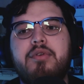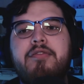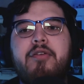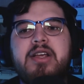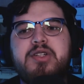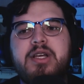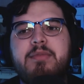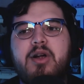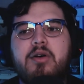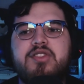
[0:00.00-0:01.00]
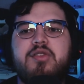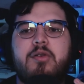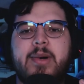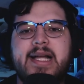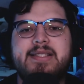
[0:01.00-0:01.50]
refreshing, but
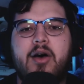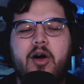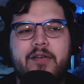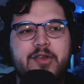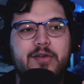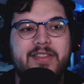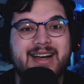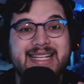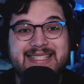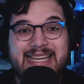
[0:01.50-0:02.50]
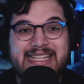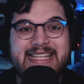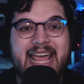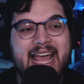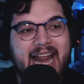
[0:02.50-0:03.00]
also reminds all of you of the last
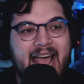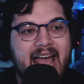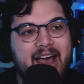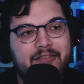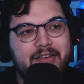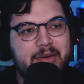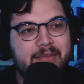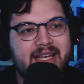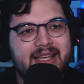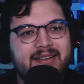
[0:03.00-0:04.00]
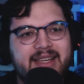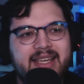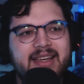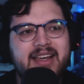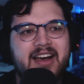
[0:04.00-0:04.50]
like day and a half
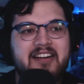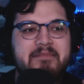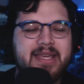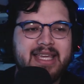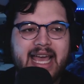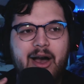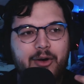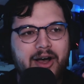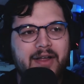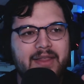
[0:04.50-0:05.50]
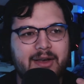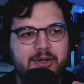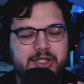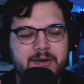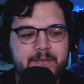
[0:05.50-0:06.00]
immediately of being out on the
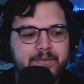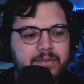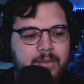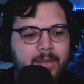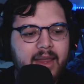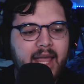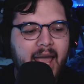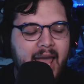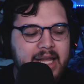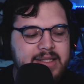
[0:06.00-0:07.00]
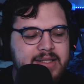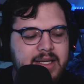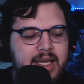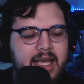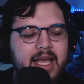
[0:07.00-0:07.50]
ocean. And
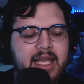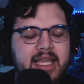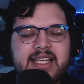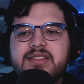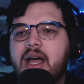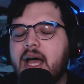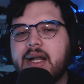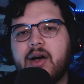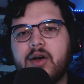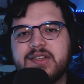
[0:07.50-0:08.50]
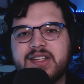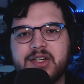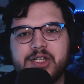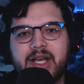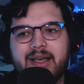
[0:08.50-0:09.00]
it is not all
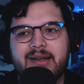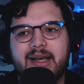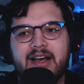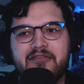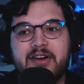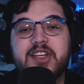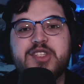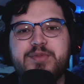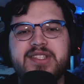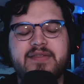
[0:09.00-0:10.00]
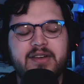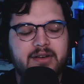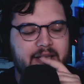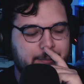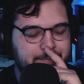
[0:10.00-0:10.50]
sunshine. Uh, very
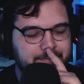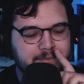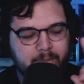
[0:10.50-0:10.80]
specifically,